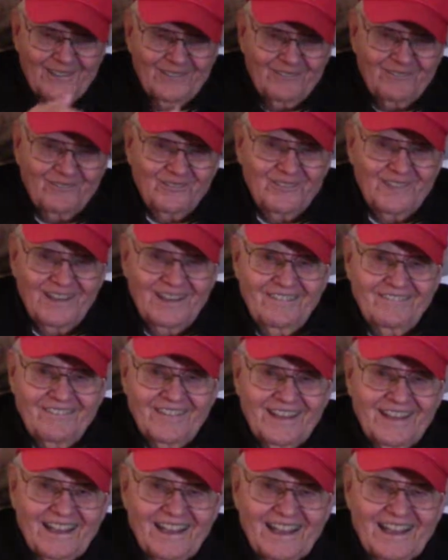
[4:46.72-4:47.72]
and
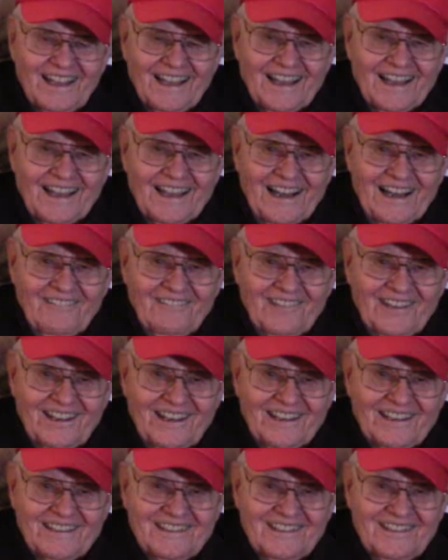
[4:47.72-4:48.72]
I went
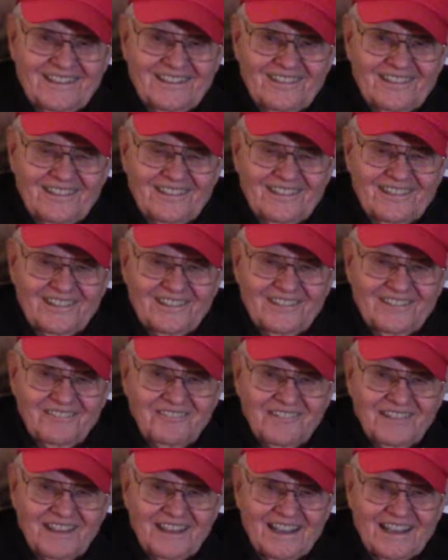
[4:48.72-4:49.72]
out there and
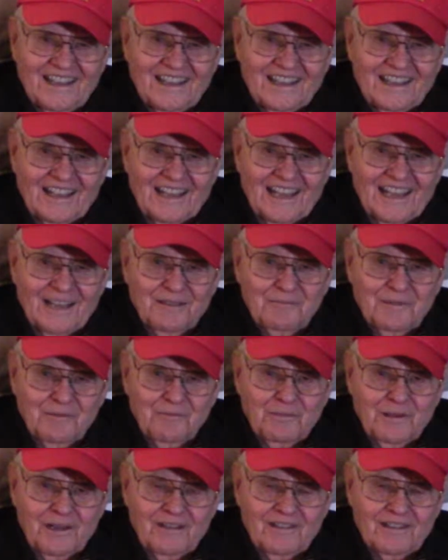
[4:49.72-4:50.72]
had my
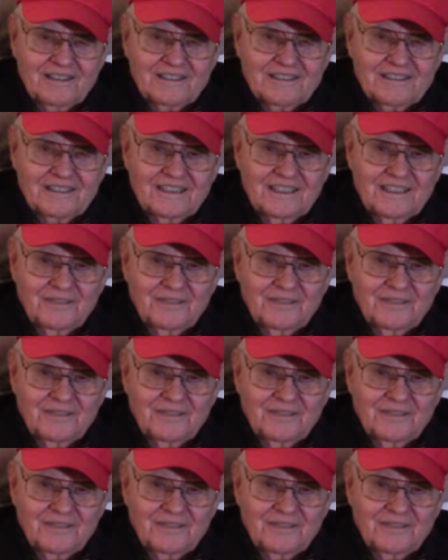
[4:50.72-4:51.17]
parents'